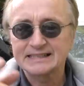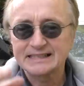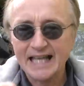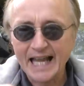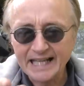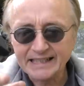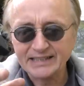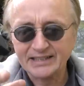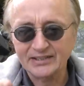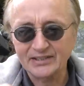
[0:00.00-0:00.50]

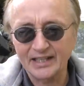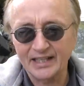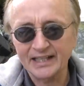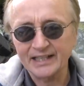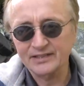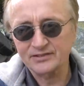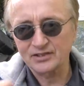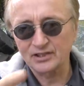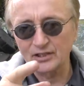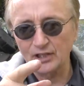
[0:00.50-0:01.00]
that
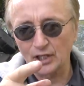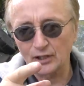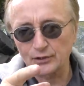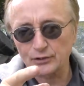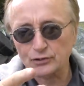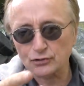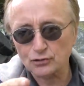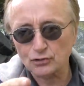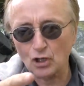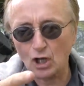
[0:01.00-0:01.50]
thing is
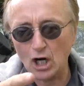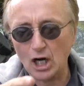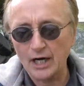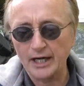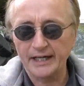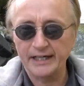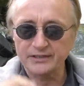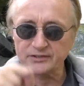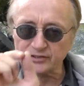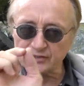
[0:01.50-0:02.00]
another
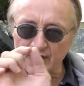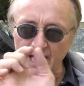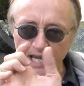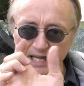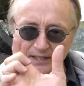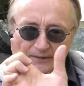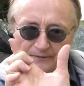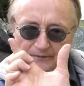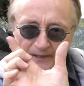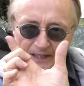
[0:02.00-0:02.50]
story. It's
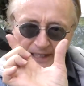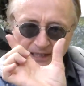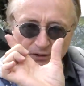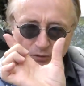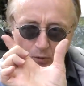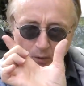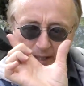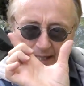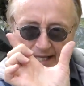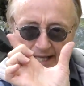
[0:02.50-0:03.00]
not a
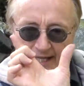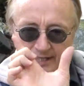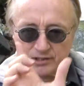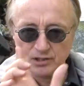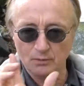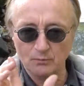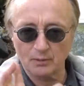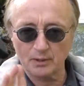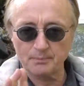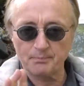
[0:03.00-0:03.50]
V-twin
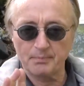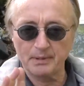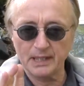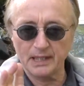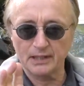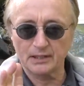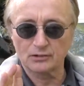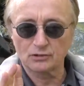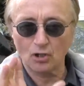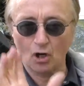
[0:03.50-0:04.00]
engine with
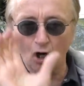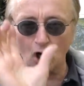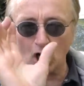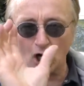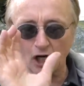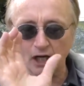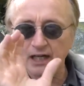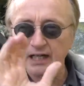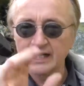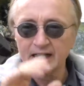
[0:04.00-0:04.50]
big
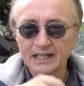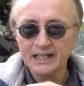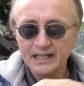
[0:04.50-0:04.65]
torque.